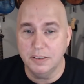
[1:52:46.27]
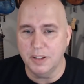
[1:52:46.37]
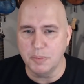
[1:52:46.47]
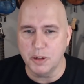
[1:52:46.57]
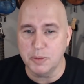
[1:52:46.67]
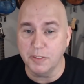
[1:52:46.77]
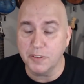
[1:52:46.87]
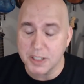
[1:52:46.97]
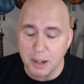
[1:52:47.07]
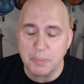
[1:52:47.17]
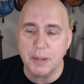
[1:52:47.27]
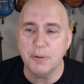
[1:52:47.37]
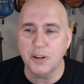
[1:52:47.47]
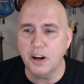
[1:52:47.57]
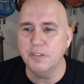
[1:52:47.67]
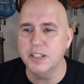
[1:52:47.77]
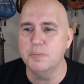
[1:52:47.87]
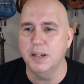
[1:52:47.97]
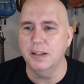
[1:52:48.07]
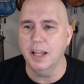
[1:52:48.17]
not most people, for some people, COVID has
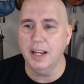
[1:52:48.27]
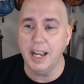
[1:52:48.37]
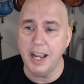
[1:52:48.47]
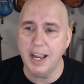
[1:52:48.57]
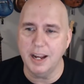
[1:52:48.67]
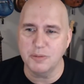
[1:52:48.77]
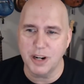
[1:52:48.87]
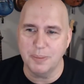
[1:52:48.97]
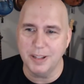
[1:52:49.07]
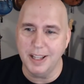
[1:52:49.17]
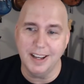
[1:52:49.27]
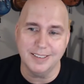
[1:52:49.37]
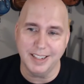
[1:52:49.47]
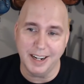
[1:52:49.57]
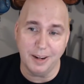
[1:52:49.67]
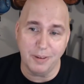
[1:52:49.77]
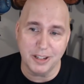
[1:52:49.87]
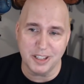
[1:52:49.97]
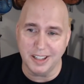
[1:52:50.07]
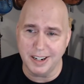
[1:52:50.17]
been like, hey, I'm trapped in the house and I got to
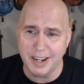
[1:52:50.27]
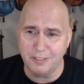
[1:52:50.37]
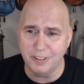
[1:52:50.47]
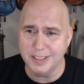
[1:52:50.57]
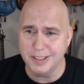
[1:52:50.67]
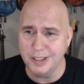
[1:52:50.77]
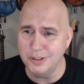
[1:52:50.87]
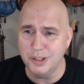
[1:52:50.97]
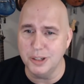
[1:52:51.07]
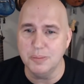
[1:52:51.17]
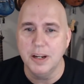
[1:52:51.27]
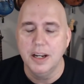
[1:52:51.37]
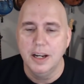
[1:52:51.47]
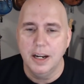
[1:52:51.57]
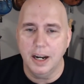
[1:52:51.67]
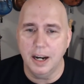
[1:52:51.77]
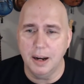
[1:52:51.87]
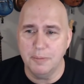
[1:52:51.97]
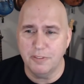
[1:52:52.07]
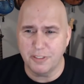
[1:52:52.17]
watch a lot of Netflix and YouTube.
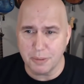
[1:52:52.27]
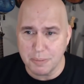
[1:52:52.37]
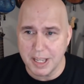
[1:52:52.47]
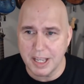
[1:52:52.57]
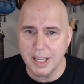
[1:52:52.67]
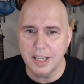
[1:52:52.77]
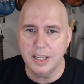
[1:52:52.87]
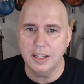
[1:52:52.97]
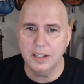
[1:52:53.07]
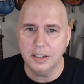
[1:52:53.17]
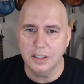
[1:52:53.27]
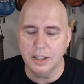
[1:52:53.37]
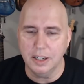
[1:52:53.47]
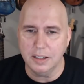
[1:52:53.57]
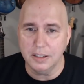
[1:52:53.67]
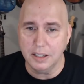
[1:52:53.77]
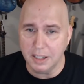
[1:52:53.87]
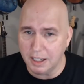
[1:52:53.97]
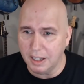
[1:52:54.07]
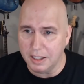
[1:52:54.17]
Um, for me, uh,
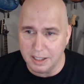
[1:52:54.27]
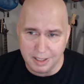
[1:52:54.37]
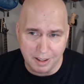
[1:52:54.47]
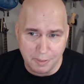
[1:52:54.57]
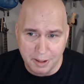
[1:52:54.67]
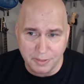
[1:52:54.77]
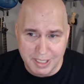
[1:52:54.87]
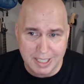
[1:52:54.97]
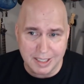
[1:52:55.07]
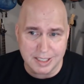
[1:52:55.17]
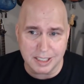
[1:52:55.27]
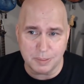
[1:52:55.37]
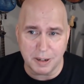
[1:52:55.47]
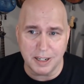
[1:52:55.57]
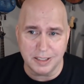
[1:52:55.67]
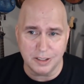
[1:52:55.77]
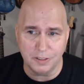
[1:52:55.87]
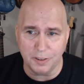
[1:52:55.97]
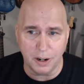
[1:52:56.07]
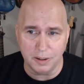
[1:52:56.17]
I've seen this experience so
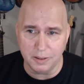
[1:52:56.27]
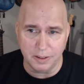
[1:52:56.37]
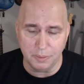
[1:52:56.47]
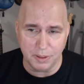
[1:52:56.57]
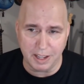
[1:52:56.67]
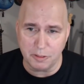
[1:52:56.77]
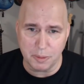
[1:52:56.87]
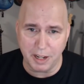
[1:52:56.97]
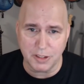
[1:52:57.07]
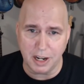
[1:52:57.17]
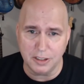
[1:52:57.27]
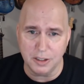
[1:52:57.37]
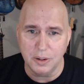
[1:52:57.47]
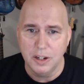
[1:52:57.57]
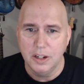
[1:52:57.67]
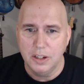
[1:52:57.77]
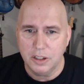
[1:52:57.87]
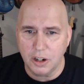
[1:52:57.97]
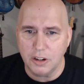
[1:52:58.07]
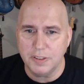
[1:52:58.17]
far with everybody I've talked to.
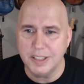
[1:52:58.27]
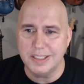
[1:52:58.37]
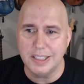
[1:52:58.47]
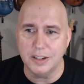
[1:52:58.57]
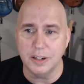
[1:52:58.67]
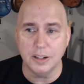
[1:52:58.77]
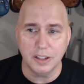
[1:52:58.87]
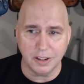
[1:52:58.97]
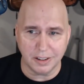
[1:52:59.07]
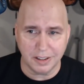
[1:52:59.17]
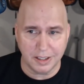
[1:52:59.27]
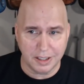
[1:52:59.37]
COVID is either you're